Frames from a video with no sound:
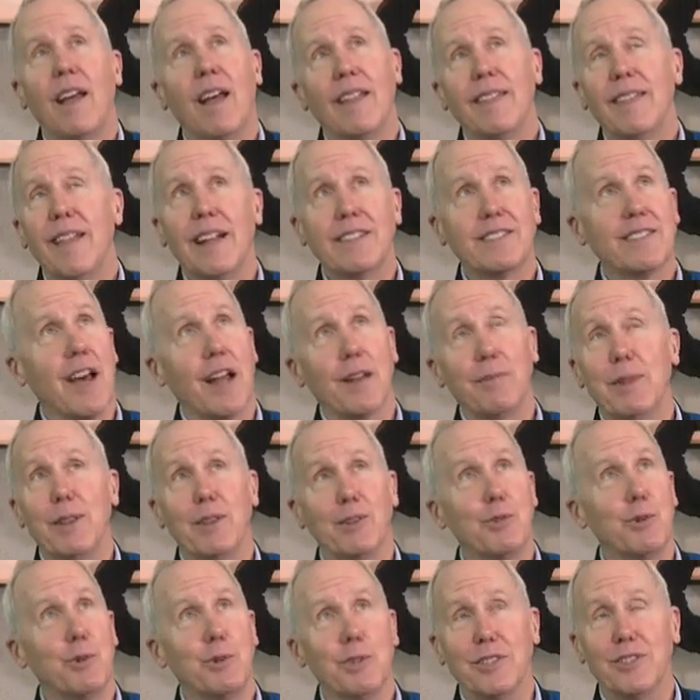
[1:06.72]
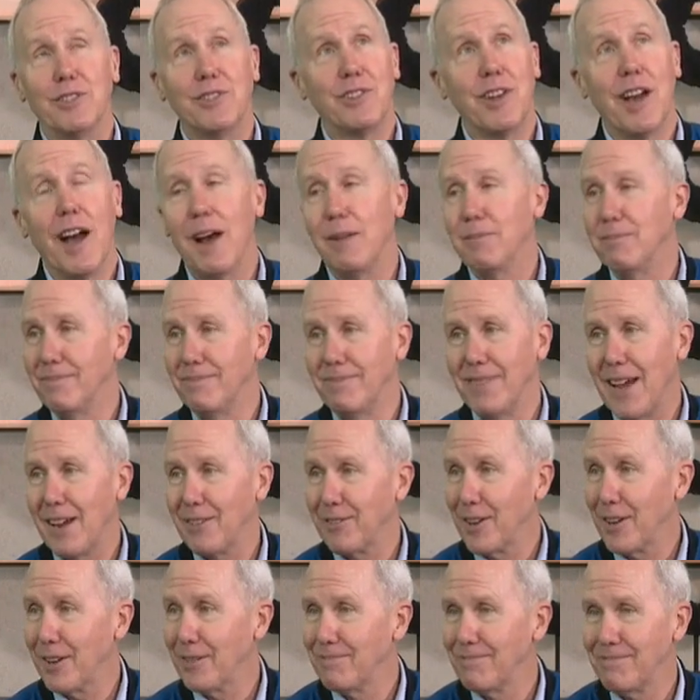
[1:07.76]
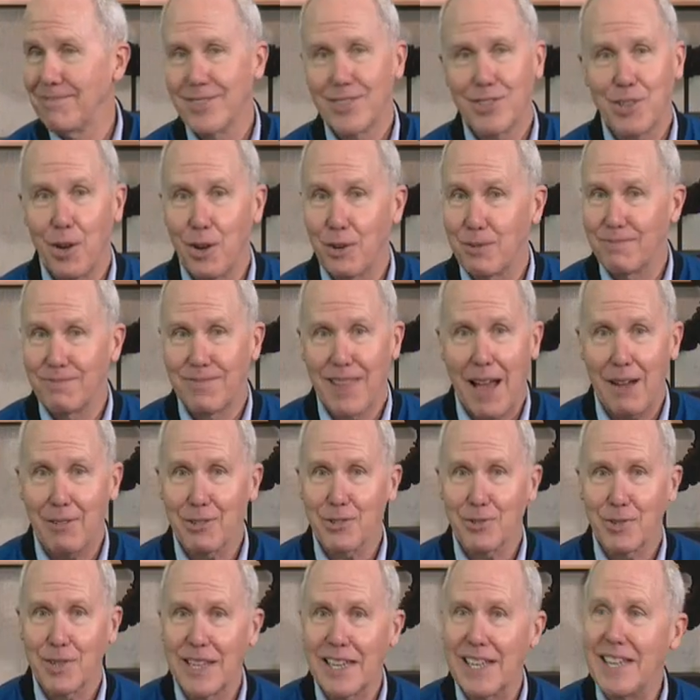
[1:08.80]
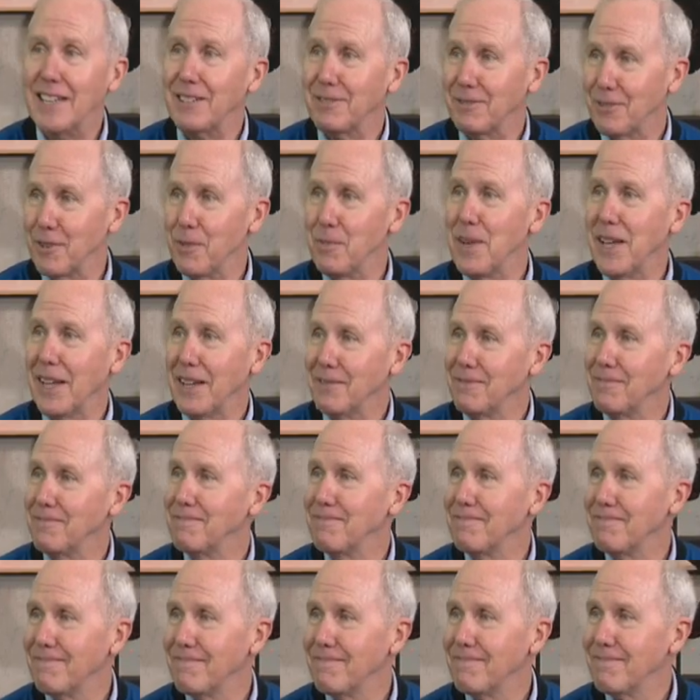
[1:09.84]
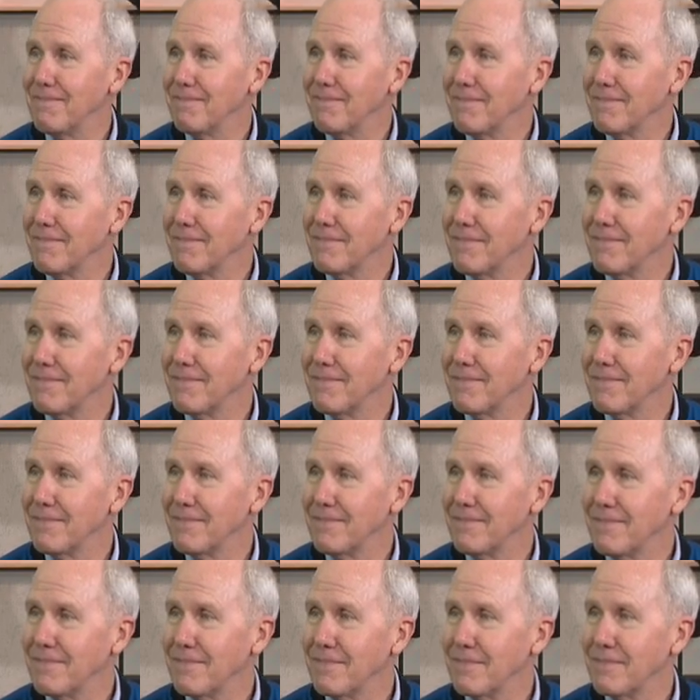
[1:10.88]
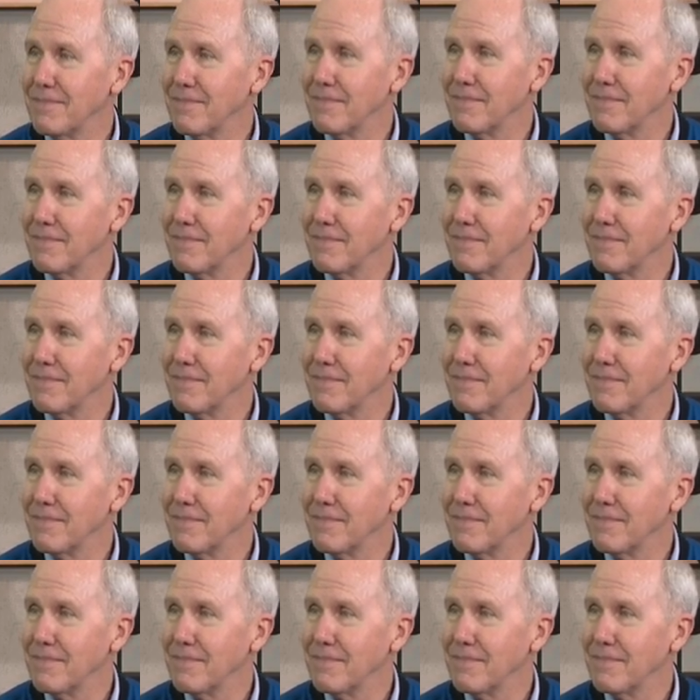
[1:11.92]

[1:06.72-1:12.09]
that's got to be the coolest job ever. So that was really it for me. And then it just sort of set off on